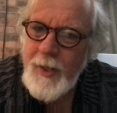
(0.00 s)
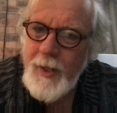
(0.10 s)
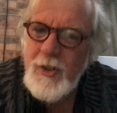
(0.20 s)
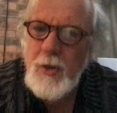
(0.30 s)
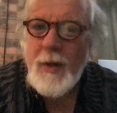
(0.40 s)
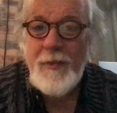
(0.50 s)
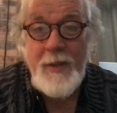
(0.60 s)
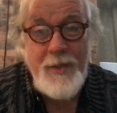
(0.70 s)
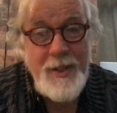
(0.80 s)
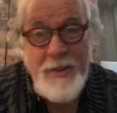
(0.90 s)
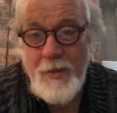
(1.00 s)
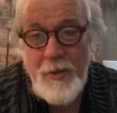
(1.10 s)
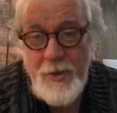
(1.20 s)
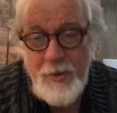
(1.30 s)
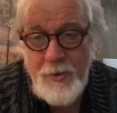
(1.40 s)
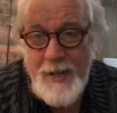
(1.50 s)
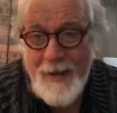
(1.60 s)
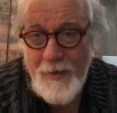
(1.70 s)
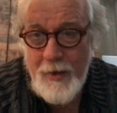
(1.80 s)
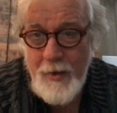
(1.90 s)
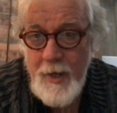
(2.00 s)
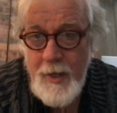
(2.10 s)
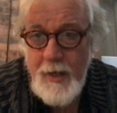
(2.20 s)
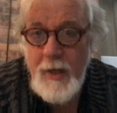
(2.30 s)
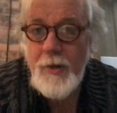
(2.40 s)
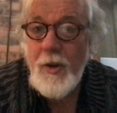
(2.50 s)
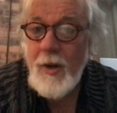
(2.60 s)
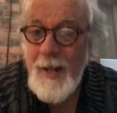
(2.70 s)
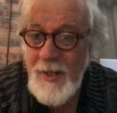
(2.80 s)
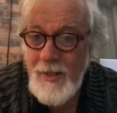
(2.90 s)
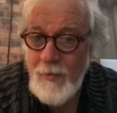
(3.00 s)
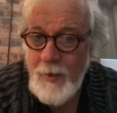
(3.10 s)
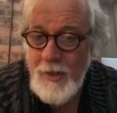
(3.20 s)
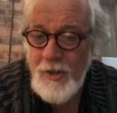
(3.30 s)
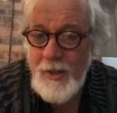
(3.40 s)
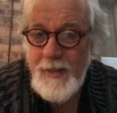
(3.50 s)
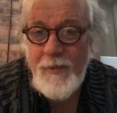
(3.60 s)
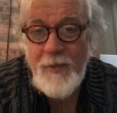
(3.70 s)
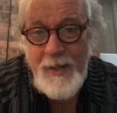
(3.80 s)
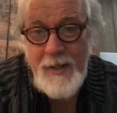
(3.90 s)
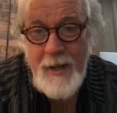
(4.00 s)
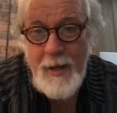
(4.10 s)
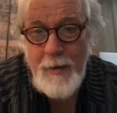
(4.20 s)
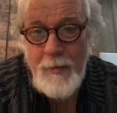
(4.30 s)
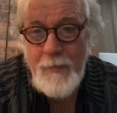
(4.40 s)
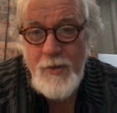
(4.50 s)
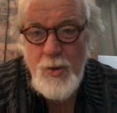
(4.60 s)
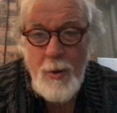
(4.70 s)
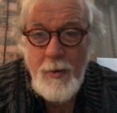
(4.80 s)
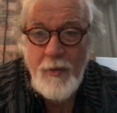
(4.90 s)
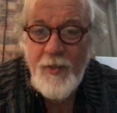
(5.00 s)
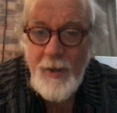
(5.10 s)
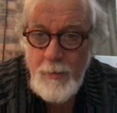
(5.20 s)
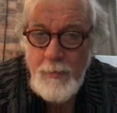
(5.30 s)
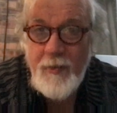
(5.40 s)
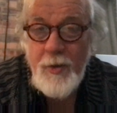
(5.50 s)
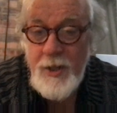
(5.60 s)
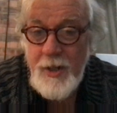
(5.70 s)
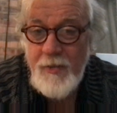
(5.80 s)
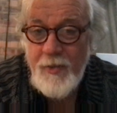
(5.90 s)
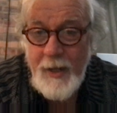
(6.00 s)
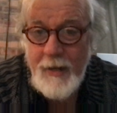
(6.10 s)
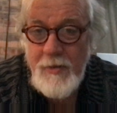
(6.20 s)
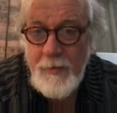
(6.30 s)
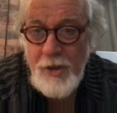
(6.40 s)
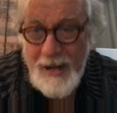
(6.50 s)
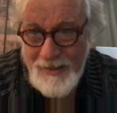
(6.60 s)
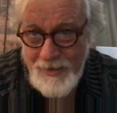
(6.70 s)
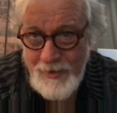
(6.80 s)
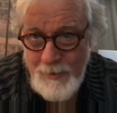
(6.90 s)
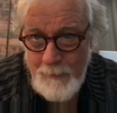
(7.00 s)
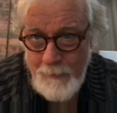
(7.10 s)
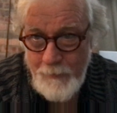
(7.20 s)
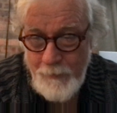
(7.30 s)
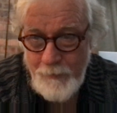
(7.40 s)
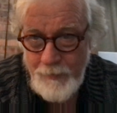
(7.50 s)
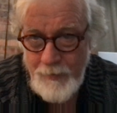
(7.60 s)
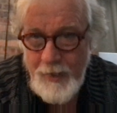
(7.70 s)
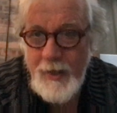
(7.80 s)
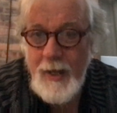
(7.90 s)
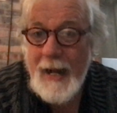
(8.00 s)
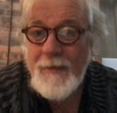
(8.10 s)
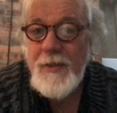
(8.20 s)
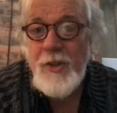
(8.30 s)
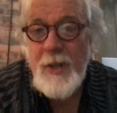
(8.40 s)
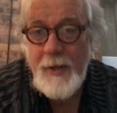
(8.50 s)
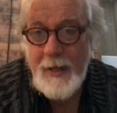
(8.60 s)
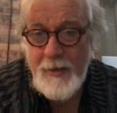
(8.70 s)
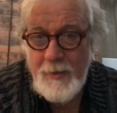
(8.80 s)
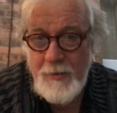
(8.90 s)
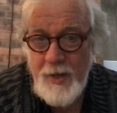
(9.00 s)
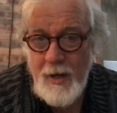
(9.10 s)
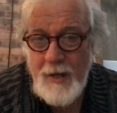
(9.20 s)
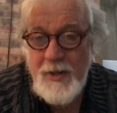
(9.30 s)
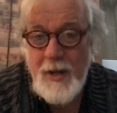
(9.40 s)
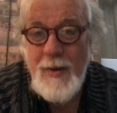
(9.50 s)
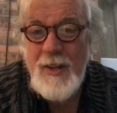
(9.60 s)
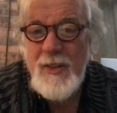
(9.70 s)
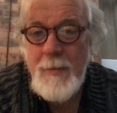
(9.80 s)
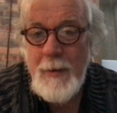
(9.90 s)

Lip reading: There's quite a few things I've got to sort out, though, not least of which is the video/film footage for A Ghost of a Chance. After the show goes up tonight, I arranged to meet